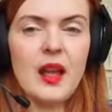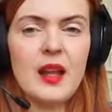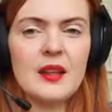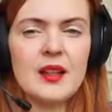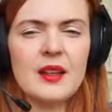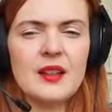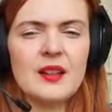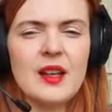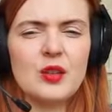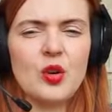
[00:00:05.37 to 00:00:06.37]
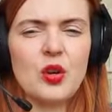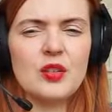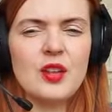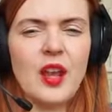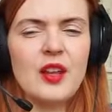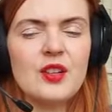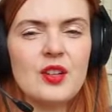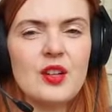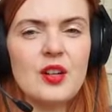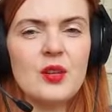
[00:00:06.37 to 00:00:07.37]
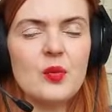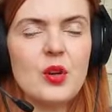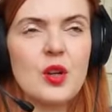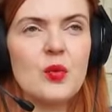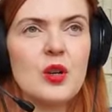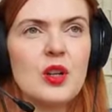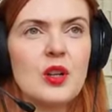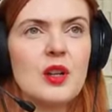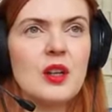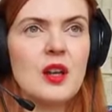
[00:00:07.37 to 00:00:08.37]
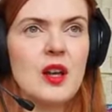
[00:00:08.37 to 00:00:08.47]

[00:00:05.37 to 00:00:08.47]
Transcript: And then in that container, we will